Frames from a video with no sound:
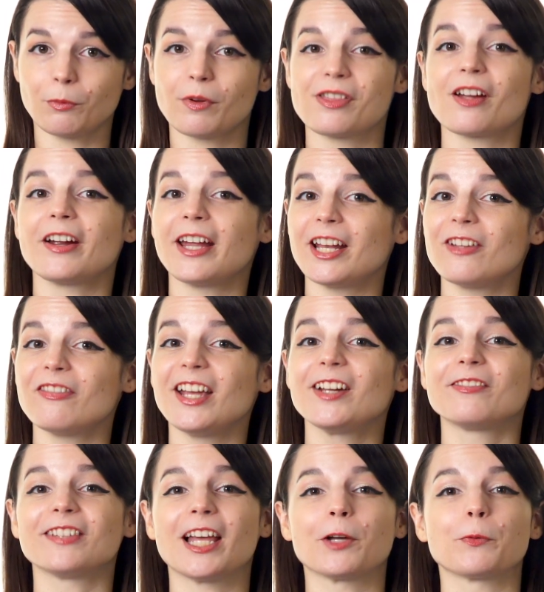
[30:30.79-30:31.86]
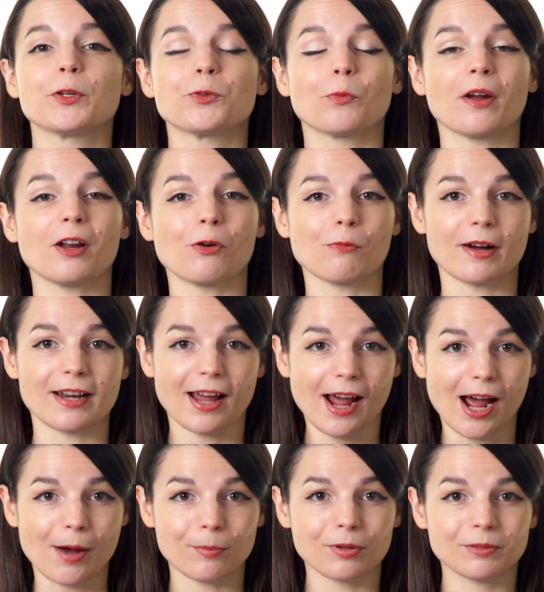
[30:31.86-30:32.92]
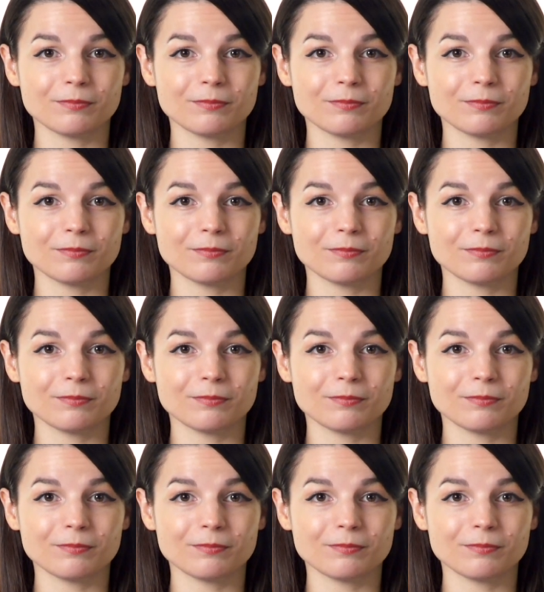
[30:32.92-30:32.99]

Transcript: with our Innovative Language 101 app